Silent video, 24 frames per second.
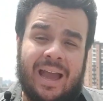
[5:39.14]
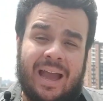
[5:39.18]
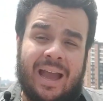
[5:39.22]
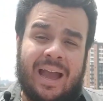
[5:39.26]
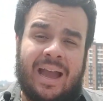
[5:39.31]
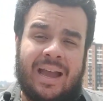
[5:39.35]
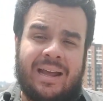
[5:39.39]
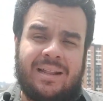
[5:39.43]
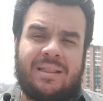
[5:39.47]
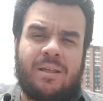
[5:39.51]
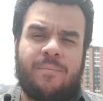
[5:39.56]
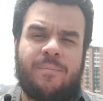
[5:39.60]

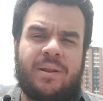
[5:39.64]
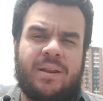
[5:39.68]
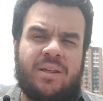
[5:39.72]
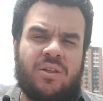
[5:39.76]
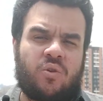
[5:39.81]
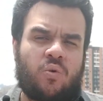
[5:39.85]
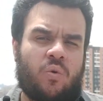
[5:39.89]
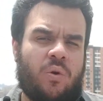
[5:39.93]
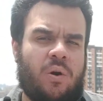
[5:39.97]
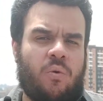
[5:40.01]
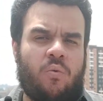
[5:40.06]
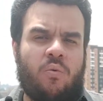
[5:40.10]
and the
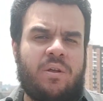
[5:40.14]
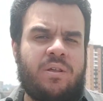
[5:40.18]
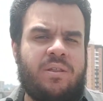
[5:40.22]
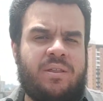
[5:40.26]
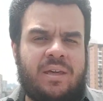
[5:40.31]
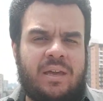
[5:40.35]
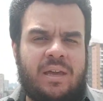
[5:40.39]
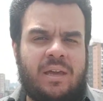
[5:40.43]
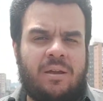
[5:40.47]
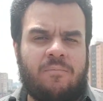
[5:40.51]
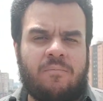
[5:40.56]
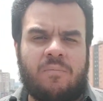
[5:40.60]
Venezuelan
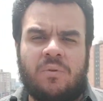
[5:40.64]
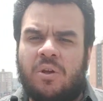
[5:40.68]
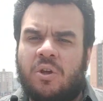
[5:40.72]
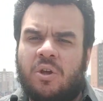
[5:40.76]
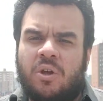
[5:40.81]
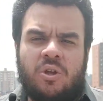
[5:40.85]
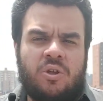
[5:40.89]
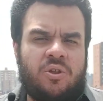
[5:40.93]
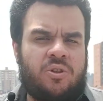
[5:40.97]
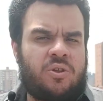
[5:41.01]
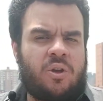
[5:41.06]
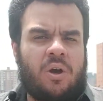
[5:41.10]
regime.
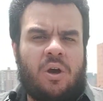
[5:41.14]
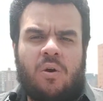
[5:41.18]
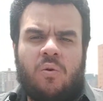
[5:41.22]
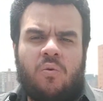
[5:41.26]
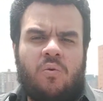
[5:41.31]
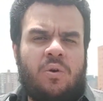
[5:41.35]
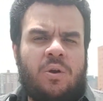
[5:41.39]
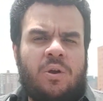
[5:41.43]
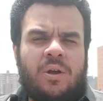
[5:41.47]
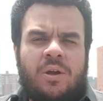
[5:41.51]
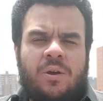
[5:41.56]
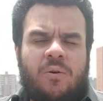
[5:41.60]

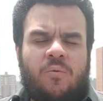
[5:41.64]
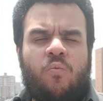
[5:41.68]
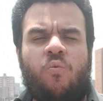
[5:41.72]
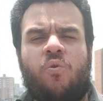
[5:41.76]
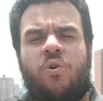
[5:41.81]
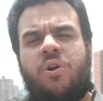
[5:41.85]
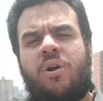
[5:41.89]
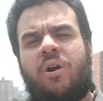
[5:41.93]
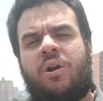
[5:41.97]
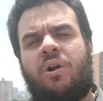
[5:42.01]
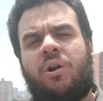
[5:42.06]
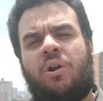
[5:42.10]
So
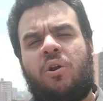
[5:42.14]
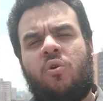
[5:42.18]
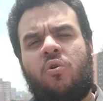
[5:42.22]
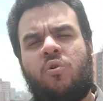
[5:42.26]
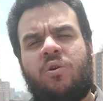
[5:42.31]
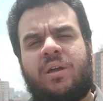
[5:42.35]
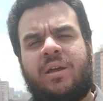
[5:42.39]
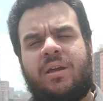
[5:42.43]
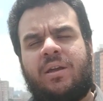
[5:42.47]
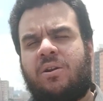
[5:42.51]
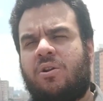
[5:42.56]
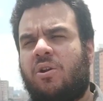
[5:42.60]
we are
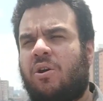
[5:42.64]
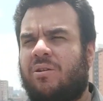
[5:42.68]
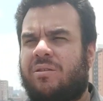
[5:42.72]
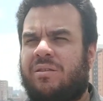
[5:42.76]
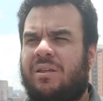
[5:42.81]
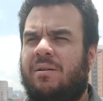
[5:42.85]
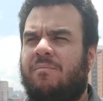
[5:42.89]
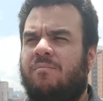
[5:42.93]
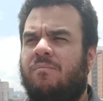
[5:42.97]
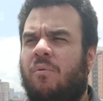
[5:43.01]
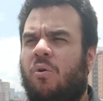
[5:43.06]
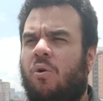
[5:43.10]
looking
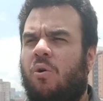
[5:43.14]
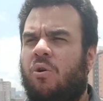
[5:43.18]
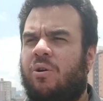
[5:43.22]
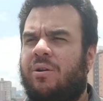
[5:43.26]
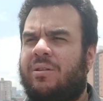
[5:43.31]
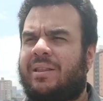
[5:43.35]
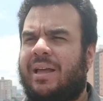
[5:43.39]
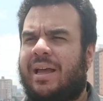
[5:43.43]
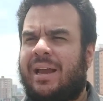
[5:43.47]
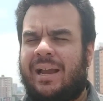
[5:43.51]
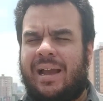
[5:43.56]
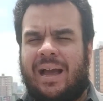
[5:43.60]
nothing more
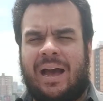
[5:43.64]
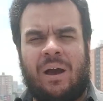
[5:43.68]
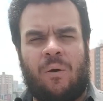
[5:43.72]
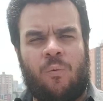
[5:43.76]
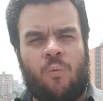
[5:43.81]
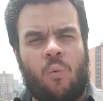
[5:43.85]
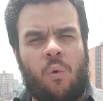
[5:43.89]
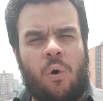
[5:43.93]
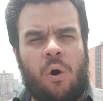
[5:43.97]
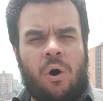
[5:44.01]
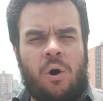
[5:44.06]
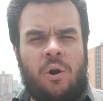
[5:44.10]
than a
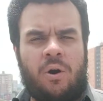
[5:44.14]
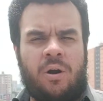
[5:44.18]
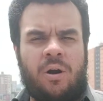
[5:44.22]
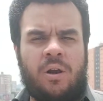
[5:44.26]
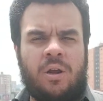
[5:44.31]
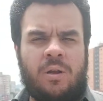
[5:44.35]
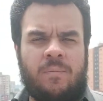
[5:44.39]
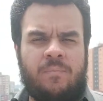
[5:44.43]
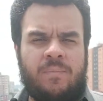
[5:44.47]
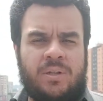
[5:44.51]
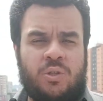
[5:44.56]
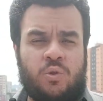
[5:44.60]
war
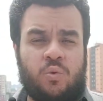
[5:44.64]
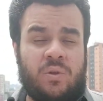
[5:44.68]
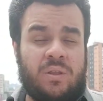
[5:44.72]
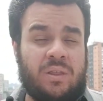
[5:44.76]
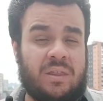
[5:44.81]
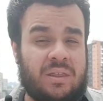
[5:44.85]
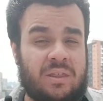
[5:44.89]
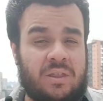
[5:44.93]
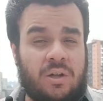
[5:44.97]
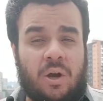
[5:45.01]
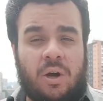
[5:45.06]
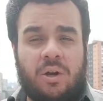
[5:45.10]
between
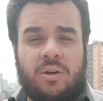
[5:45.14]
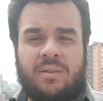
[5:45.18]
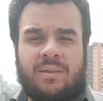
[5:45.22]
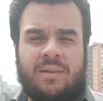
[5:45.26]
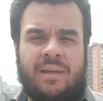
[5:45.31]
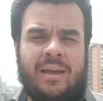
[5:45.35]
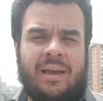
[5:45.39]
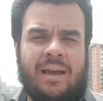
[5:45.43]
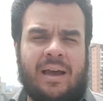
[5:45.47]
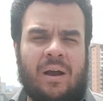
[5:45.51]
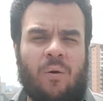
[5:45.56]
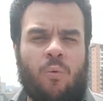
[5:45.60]
thugs,
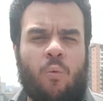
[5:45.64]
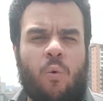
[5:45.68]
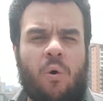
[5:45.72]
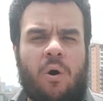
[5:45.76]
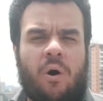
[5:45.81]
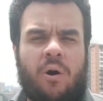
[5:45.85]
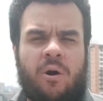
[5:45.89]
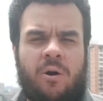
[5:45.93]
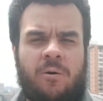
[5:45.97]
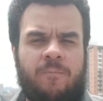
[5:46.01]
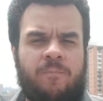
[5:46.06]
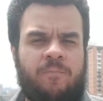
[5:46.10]
a
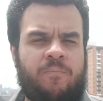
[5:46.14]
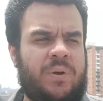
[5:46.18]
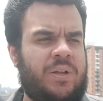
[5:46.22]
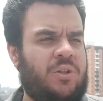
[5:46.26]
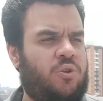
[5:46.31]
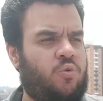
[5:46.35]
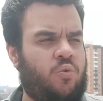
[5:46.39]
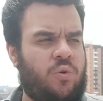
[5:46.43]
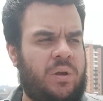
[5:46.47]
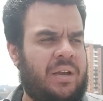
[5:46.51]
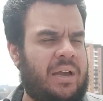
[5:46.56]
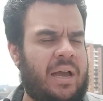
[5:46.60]
war
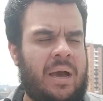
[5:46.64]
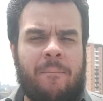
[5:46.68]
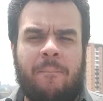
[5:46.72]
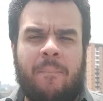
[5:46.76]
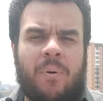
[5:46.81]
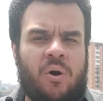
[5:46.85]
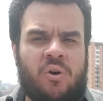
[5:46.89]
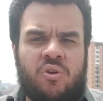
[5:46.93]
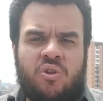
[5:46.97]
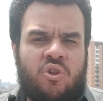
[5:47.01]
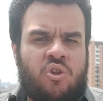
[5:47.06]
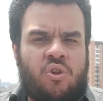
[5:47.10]
between a
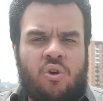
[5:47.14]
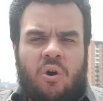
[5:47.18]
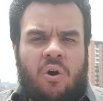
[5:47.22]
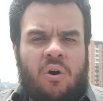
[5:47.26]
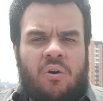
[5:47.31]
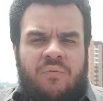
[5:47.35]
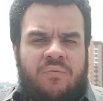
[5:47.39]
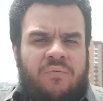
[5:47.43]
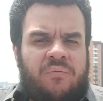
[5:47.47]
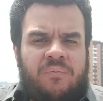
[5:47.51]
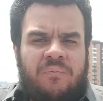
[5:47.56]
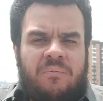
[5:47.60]
bunch
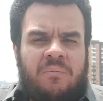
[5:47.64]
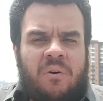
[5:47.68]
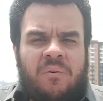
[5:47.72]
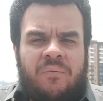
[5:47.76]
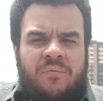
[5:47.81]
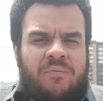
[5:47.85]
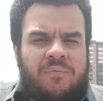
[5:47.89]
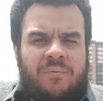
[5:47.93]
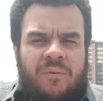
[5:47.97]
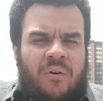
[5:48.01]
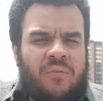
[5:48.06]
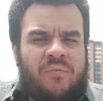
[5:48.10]
of
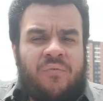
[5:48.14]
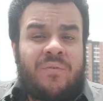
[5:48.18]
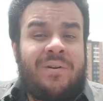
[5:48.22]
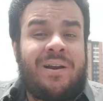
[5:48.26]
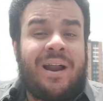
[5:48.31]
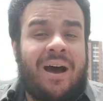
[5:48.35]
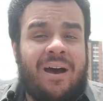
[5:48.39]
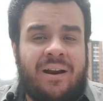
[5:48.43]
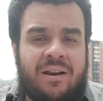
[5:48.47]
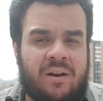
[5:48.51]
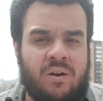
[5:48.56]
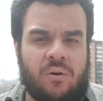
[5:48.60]

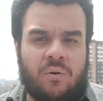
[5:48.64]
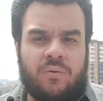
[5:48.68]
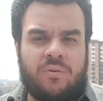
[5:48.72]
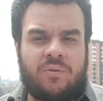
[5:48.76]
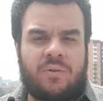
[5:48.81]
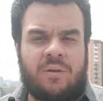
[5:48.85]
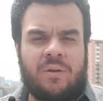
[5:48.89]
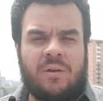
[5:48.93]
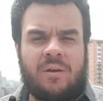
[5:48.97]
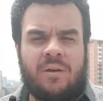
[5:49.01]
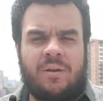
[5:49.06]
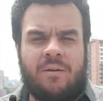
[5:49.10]
narcos,
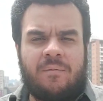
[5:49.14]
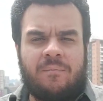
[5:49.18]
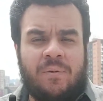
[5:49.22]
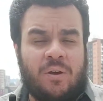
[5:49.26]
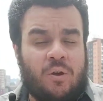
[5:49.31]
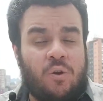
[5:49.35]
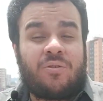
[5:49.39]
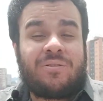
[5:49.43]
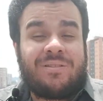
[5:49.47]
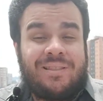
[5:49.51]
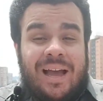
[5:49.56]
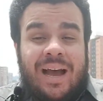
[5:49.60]

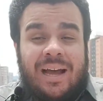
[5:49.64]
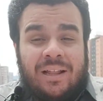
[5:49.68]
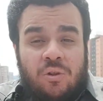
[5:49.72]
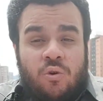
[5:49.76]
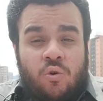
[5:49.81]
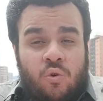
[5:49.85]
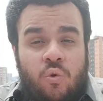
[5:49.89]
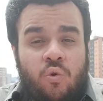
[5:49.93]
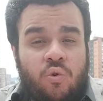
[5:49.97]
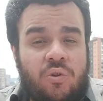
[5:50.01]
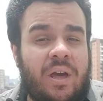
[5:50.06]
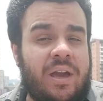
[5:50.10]
because that's
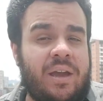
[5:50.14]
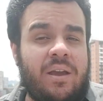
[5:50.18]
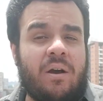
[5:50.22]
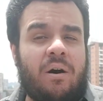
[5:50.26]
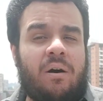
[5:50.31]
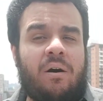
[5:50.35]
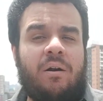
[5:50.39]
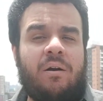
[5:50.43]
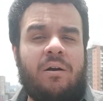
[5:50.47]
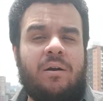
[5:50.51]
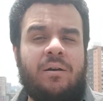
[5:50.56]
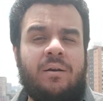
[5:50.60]
who they
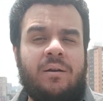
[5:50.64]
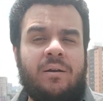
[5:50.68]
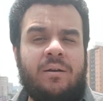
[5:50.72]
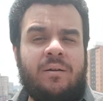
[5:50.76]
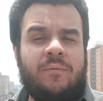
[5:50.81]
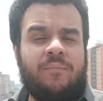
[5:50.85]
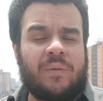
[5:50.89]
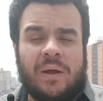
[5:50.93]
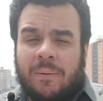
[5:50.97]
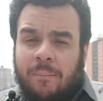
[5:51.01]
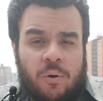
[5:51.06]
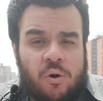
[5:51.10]
are,
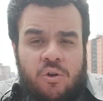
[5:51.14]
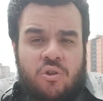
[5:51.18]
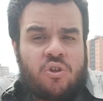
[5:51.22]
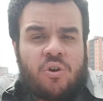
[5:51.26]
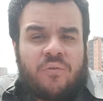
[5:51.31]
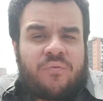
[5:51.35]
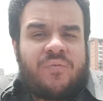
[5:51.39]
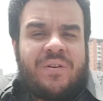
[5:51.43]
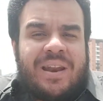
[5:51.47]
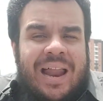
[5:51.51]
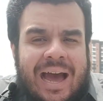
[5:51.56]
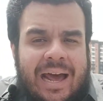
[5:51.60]
a bunch
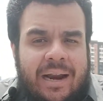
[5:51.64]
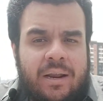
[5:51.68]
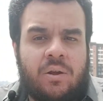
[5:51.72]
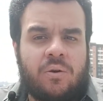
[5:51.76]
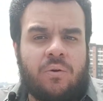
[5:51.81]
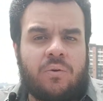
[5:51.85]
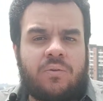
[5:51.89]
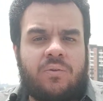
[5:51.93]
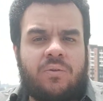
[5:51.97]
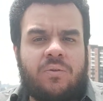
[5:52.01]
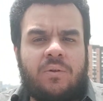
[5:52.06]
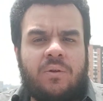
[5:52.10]
of
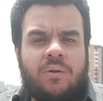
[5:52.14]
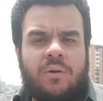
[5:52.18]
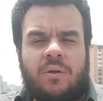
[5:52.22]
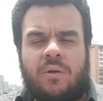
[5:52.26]
narcos.